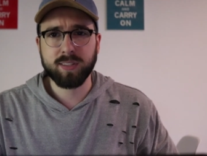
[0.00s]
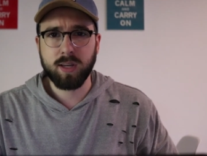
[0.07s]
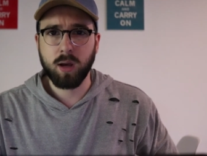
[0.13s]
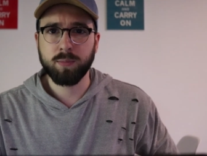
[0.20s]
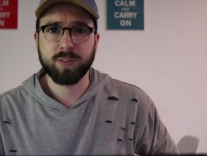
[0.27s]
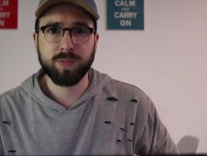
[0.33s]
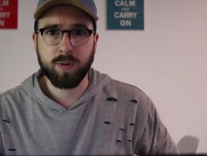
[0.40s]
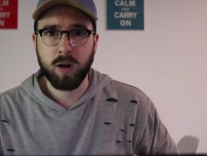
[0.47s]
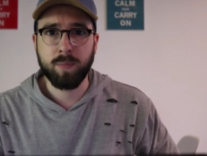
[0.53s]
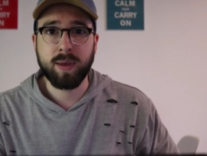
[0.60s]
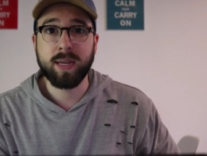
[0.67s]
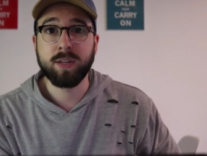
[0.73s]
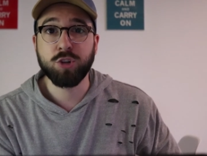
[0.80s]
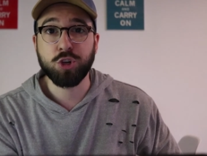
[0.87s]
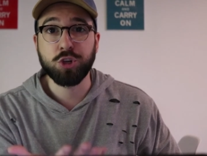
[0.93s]
comes from
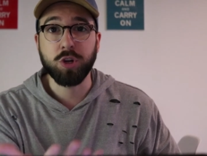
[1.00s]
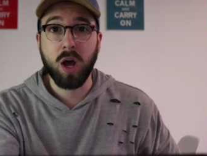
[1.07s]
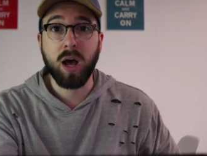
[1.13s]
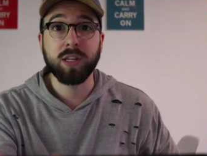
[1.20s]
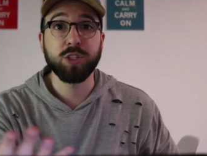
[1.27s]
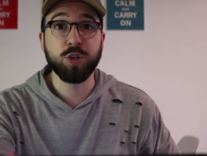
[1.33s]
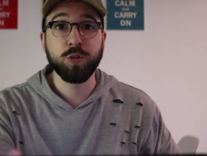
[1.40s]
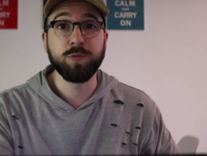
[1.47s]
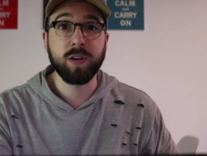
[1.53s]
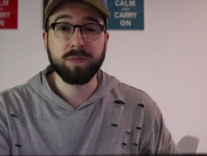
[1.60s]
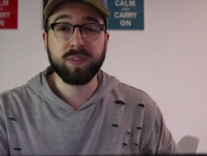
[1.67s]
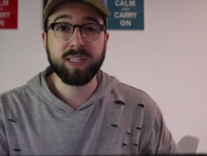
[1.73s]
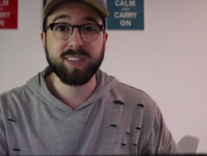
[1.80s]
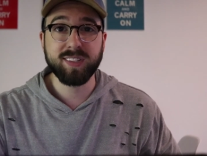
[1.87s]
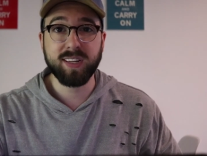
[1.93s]
in
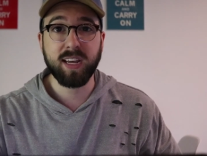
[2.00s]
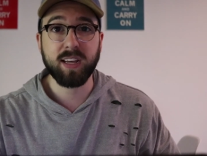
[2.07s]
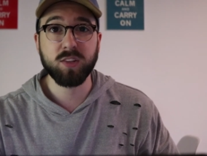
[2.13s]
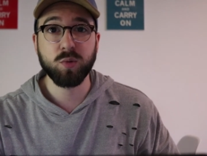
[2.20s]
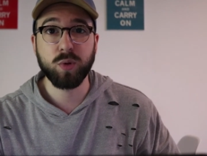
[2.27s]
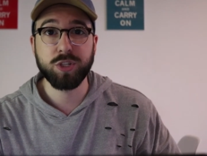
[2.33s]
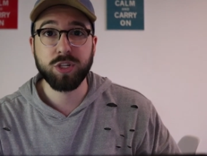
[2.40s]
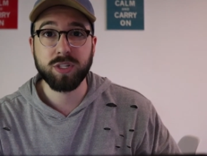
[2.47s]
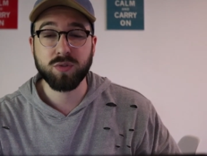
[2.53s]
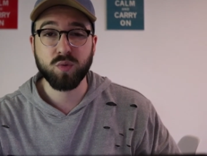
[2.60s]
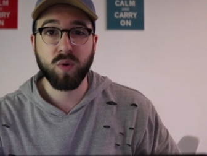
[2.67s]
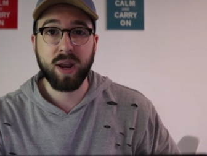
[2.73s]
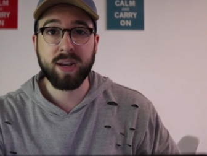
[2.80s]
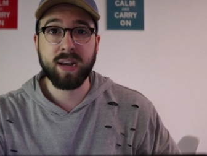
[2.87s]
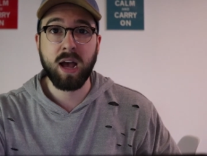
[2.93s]
SHA-256, which is
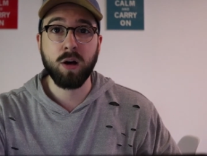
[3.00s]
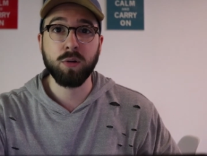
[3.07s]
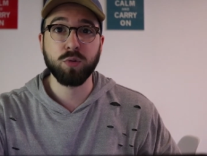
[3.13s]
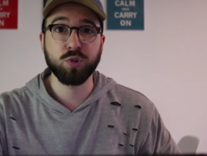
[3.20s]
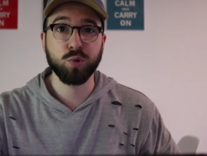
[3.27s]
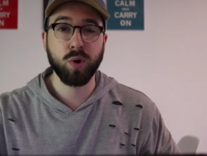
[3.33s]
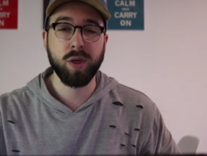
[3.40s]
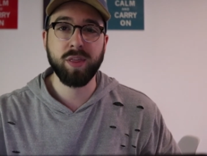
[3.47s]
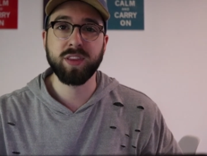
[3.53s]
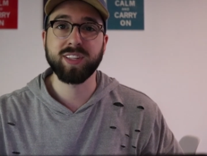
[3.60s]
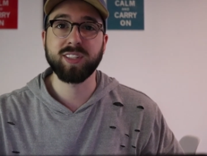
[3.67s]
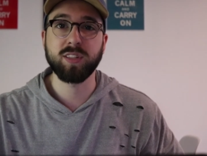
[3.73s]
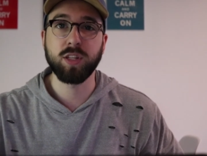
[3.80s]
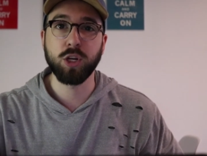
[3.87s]
right now sort of the,